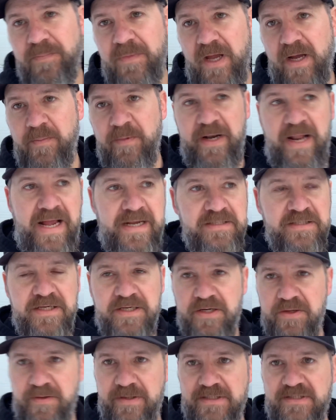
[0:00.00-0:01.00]
I've been asked to
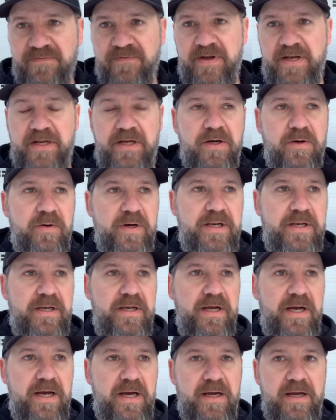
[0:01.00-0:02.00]
do this video and
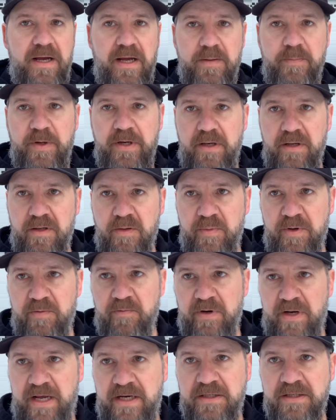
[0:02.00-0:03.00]
I've been a little bit
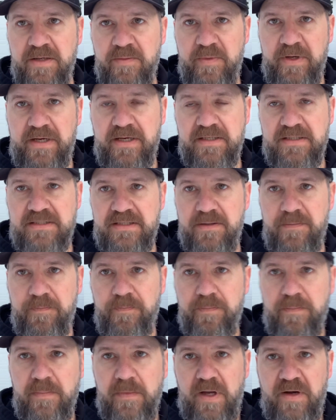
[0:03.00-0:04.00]
reluctant because
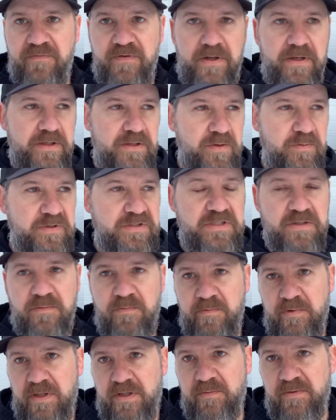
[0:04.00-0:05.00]
I felt like there
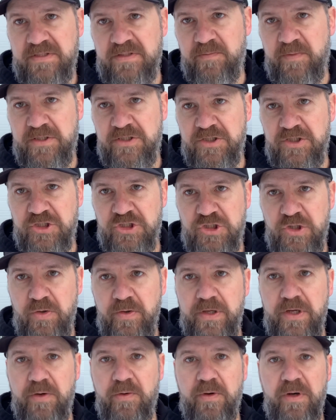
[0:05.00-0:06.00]
really wasn't much to show
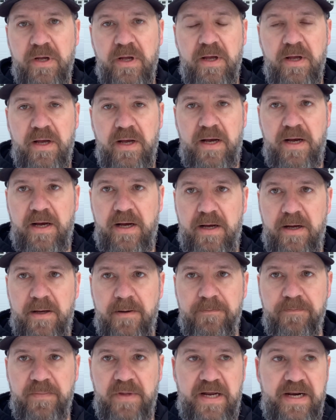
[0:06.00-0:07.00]
you.
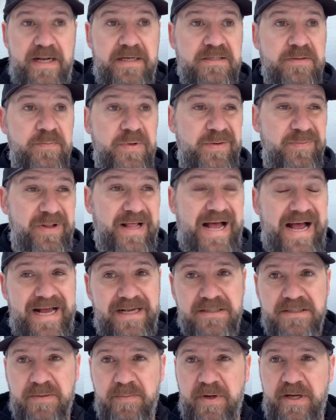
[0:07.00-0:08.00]
I'd had some people
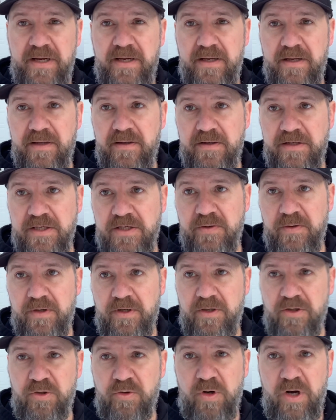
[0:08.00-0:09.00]
ask me to do a
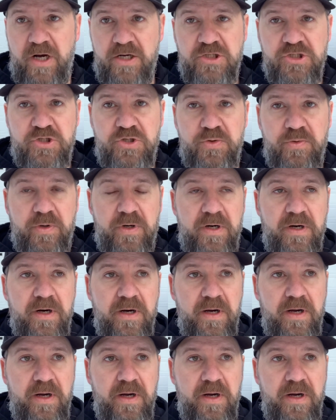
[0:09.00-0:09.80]
little garage tour,